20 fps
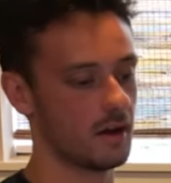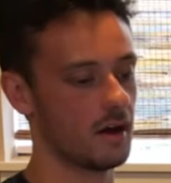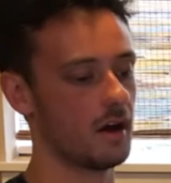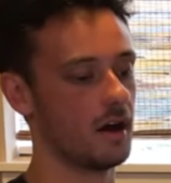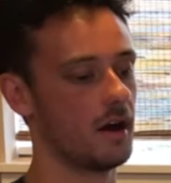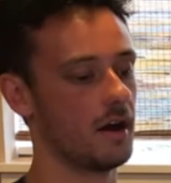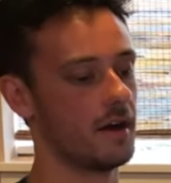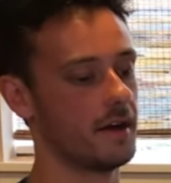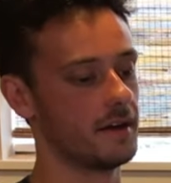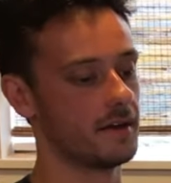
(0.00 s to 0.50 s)

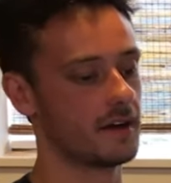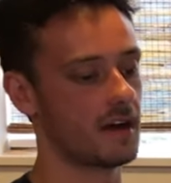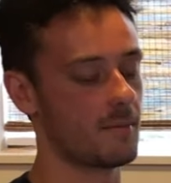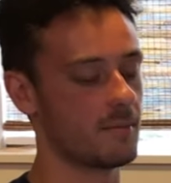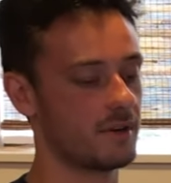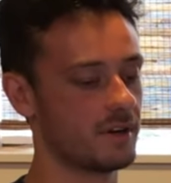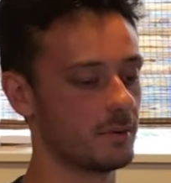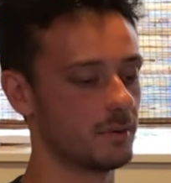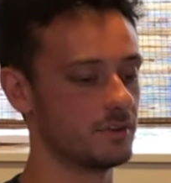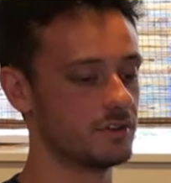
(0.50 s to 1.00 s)
a
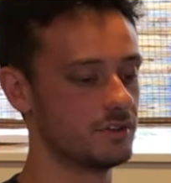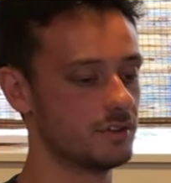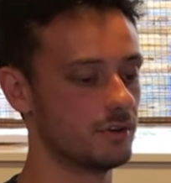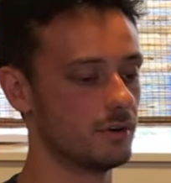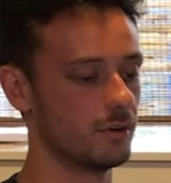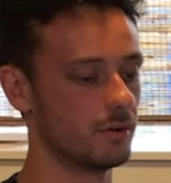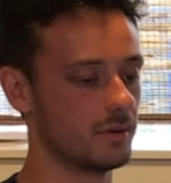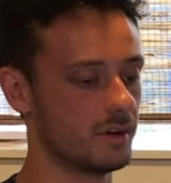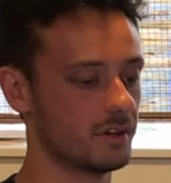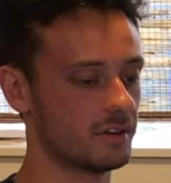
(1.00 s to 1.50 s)
company would
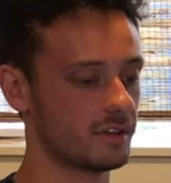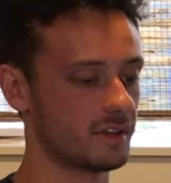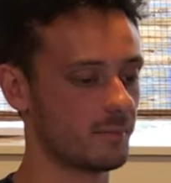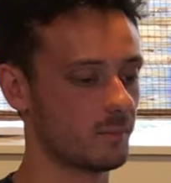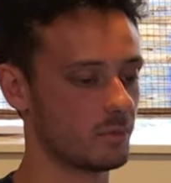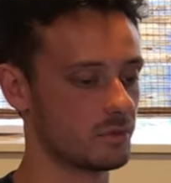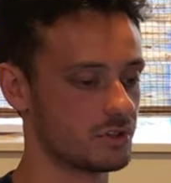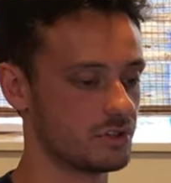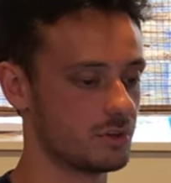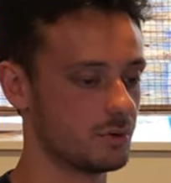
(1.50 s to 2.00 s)
do, and
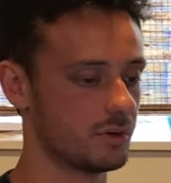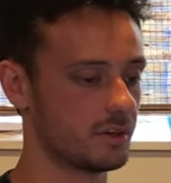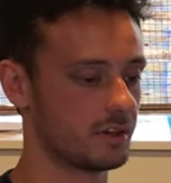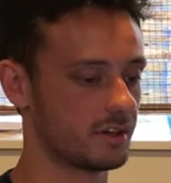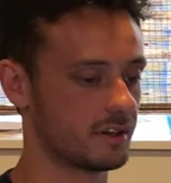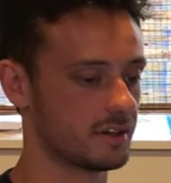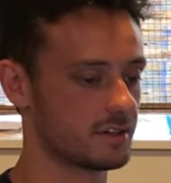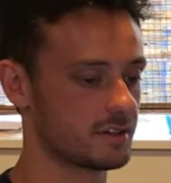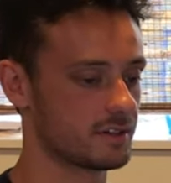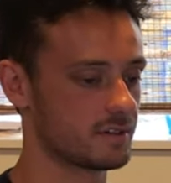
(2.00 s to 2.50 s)
Lehman was doing
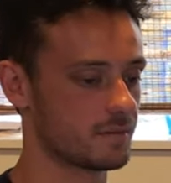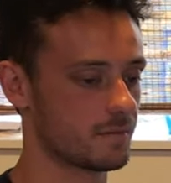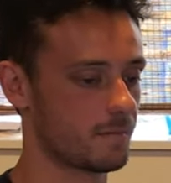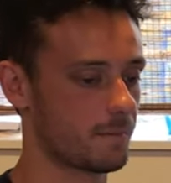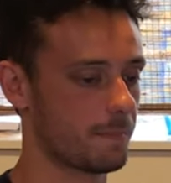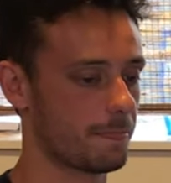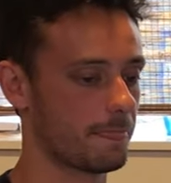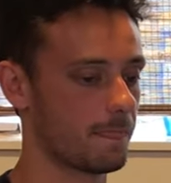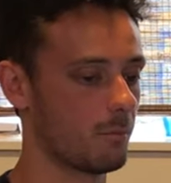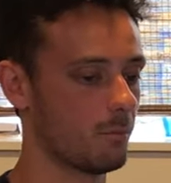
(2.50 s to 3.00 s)
this,
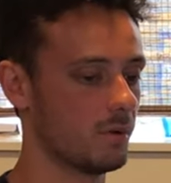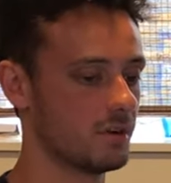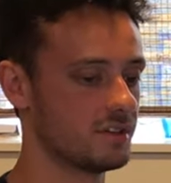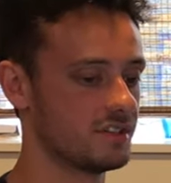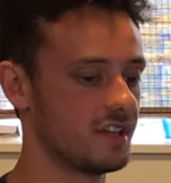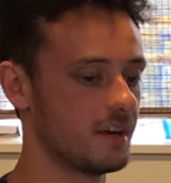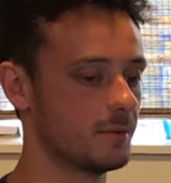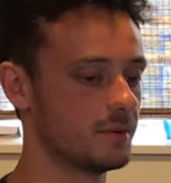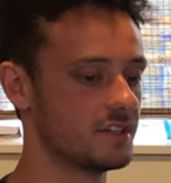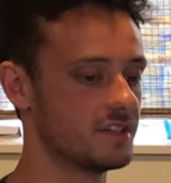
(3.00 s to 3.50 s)
was
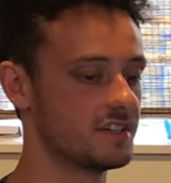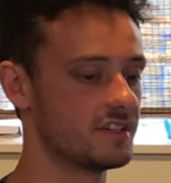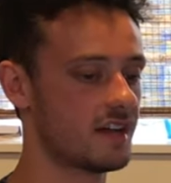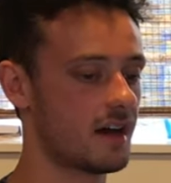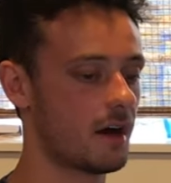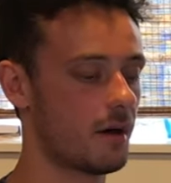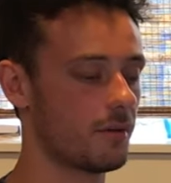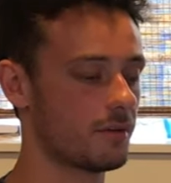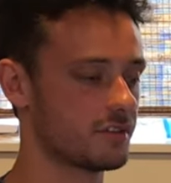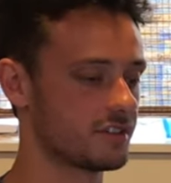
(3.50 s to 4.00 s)
they would
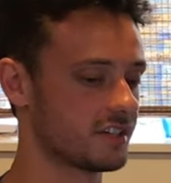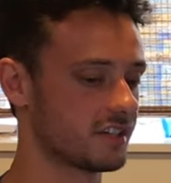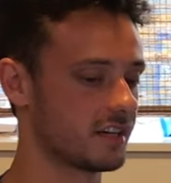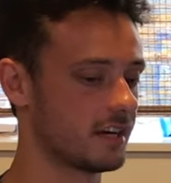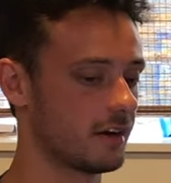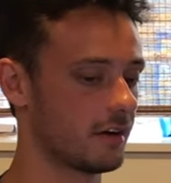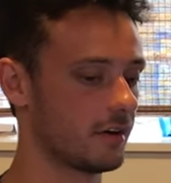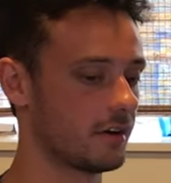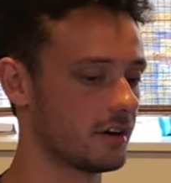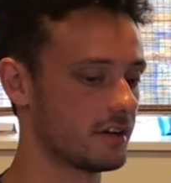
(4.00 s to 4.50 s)
sell their
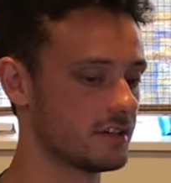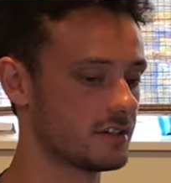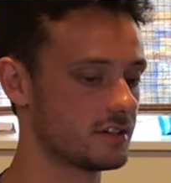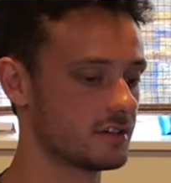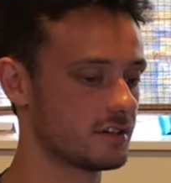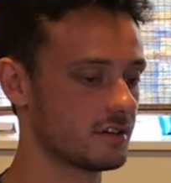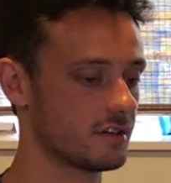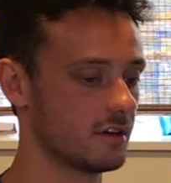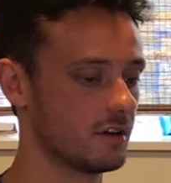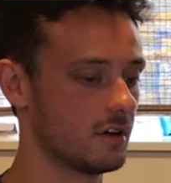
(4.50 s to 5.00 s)

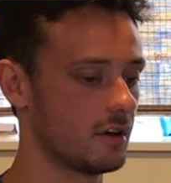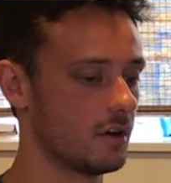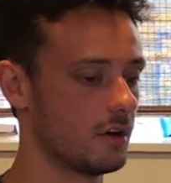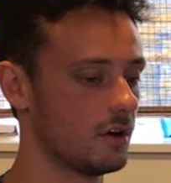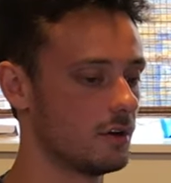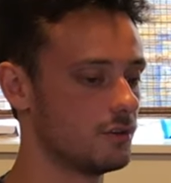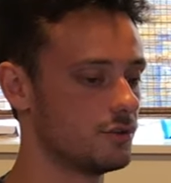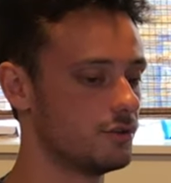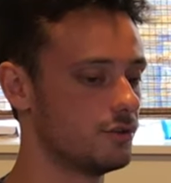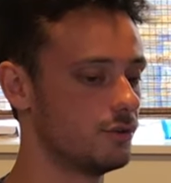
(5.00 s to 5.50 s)
securities
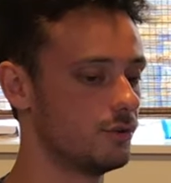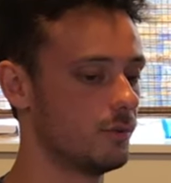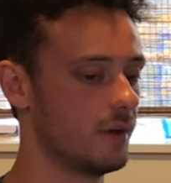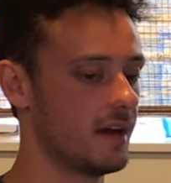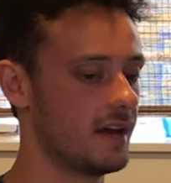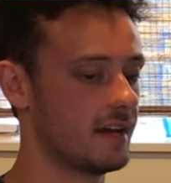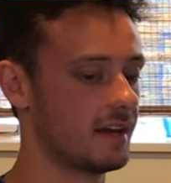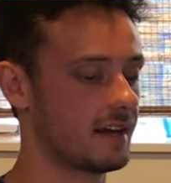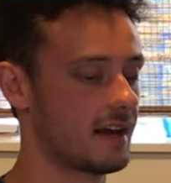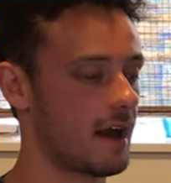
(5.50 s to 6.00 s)
to
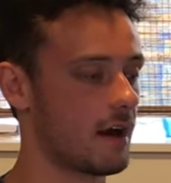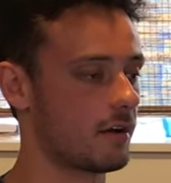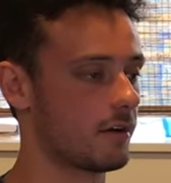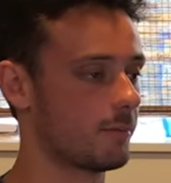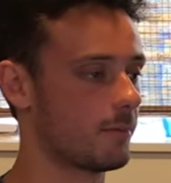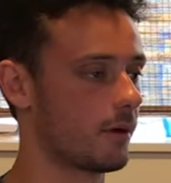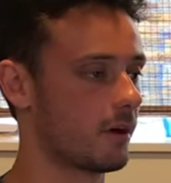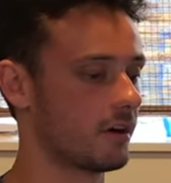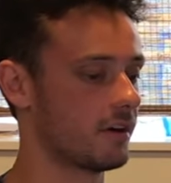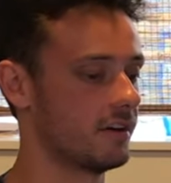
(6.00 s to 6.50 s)
a
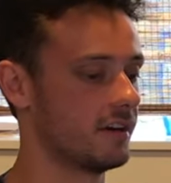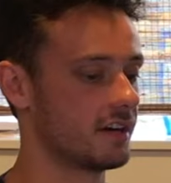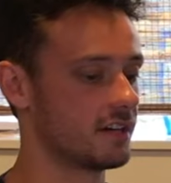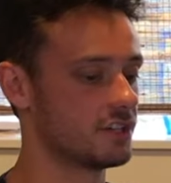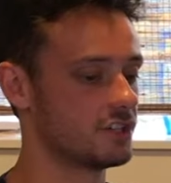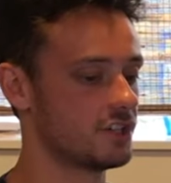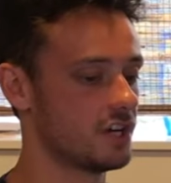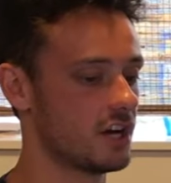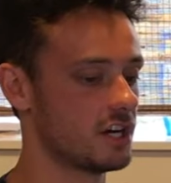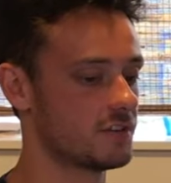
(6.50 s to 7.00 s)
counterparty in
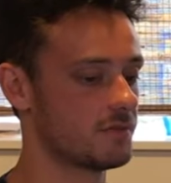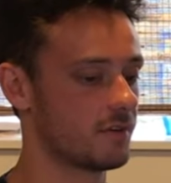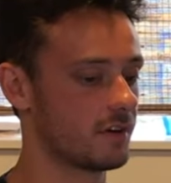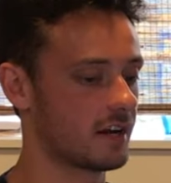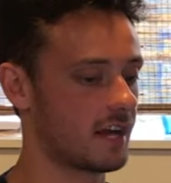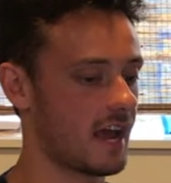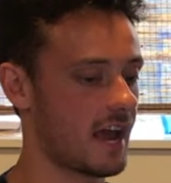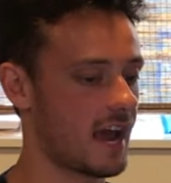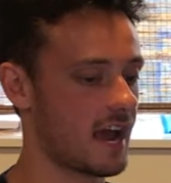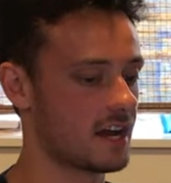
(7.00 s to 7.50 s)
exchange for
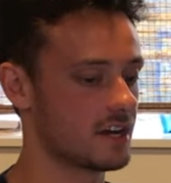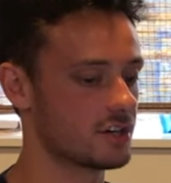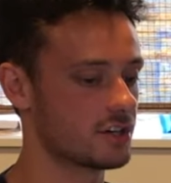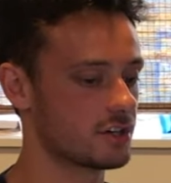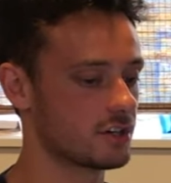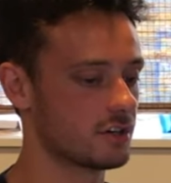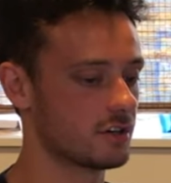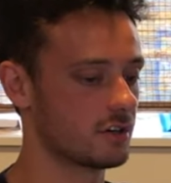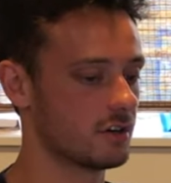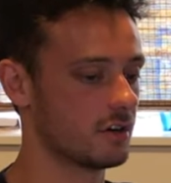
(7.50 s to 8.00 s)

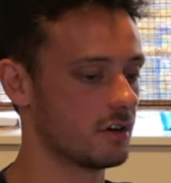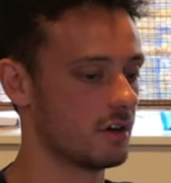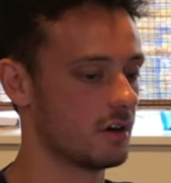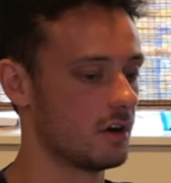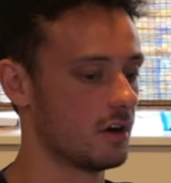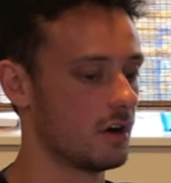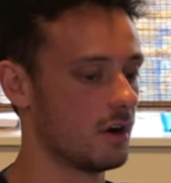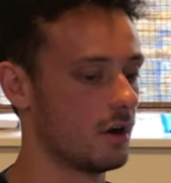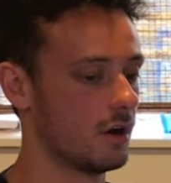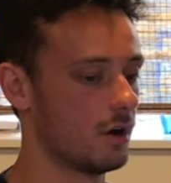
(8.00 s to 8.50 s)
cash,
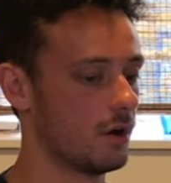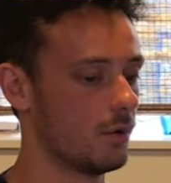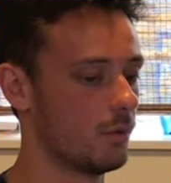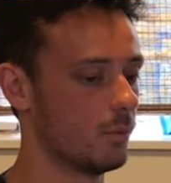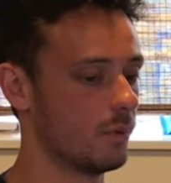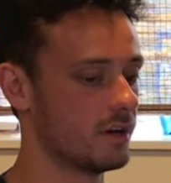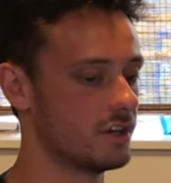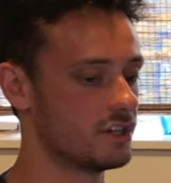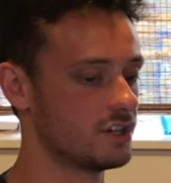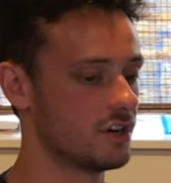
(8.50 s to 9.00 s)

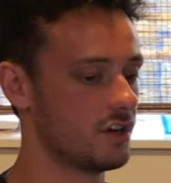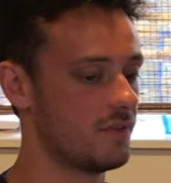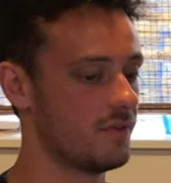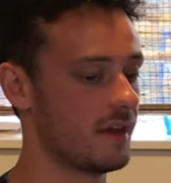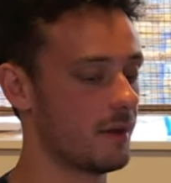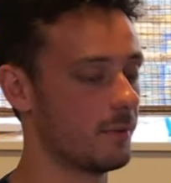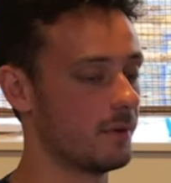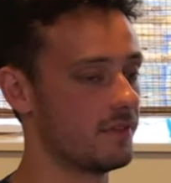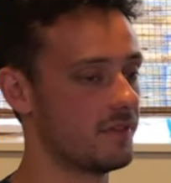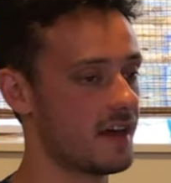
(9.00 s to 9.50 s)
which they
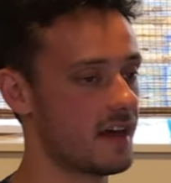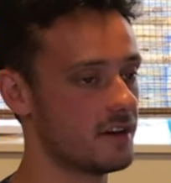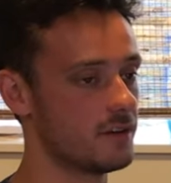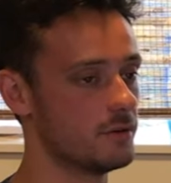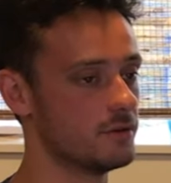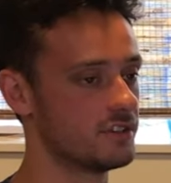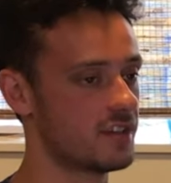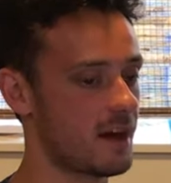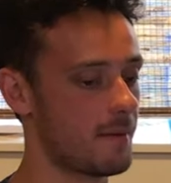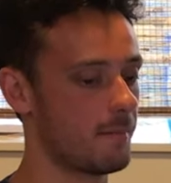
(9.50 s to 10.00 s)
would then
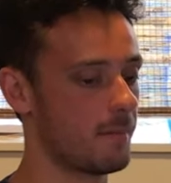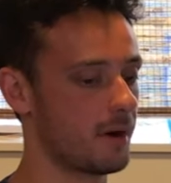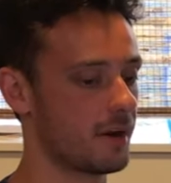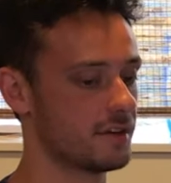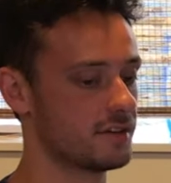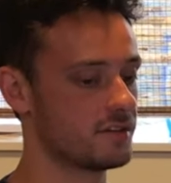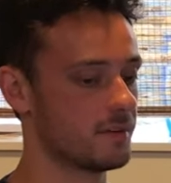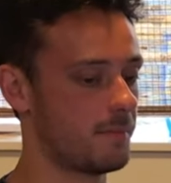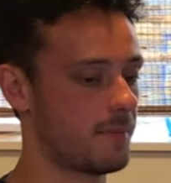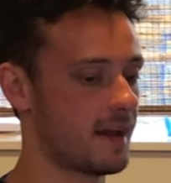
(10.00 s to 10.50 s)
use that money
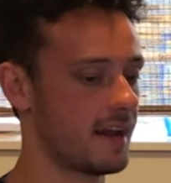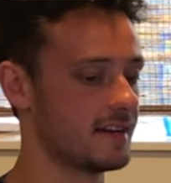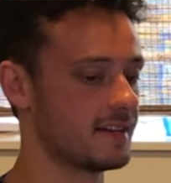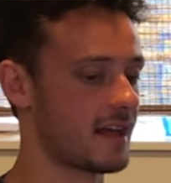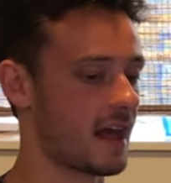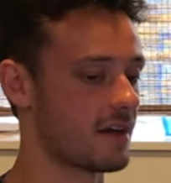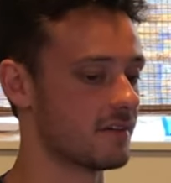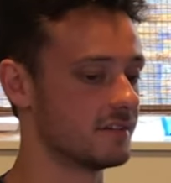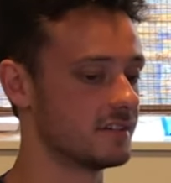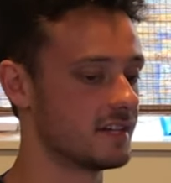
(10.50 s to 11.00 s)
to pay
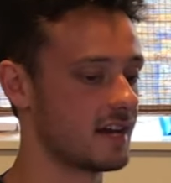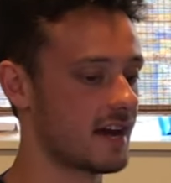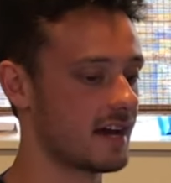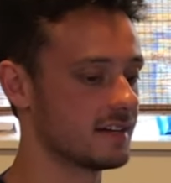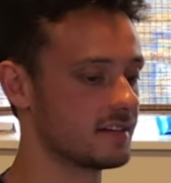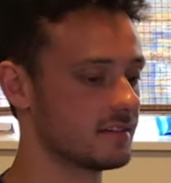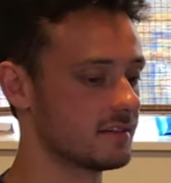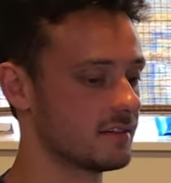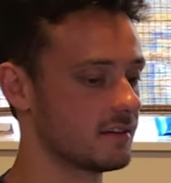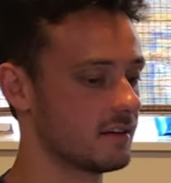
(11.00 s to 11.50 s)
down
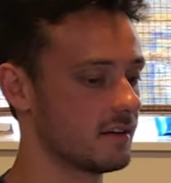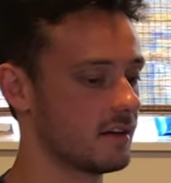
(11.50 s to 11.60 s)
debt.